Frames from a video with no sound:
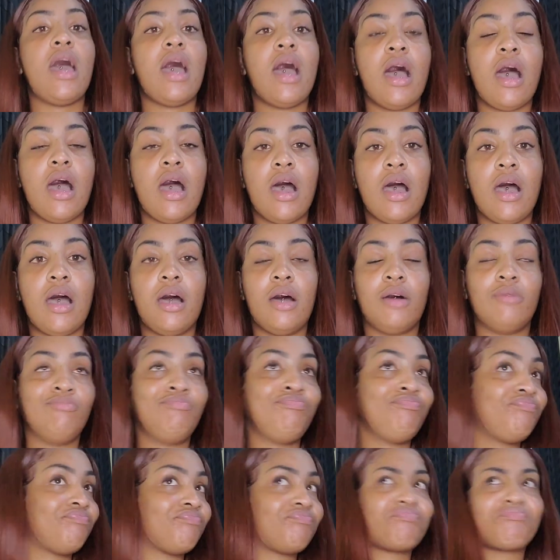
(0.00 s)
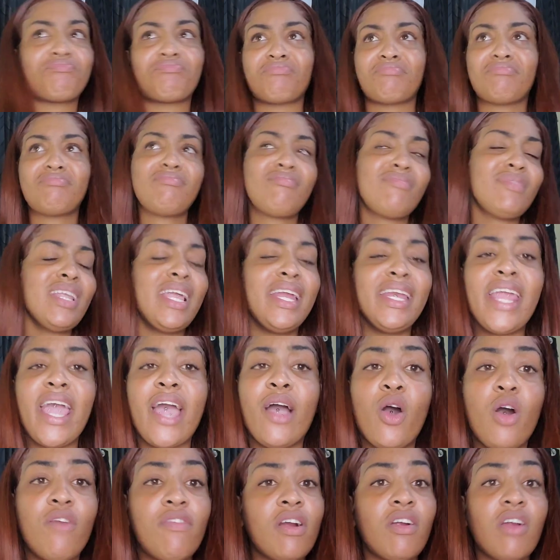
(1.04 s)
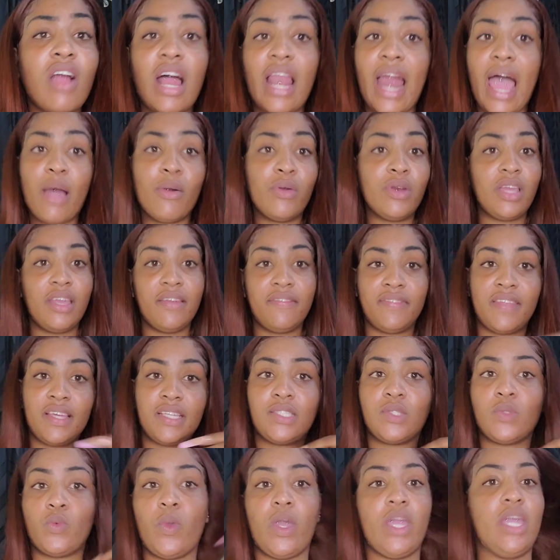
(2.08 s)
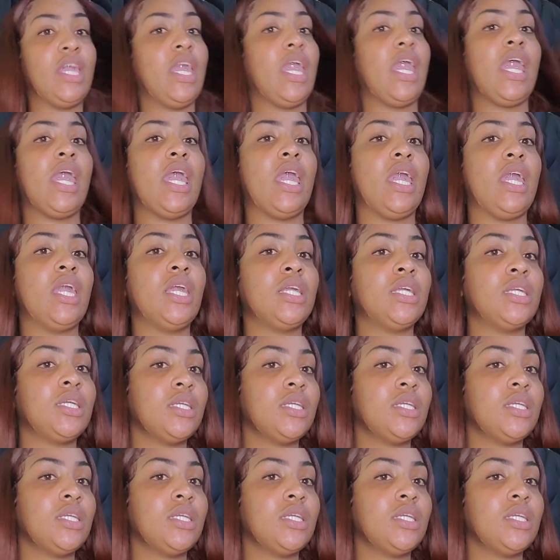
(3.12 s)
And yeah, overall, I would give this wig a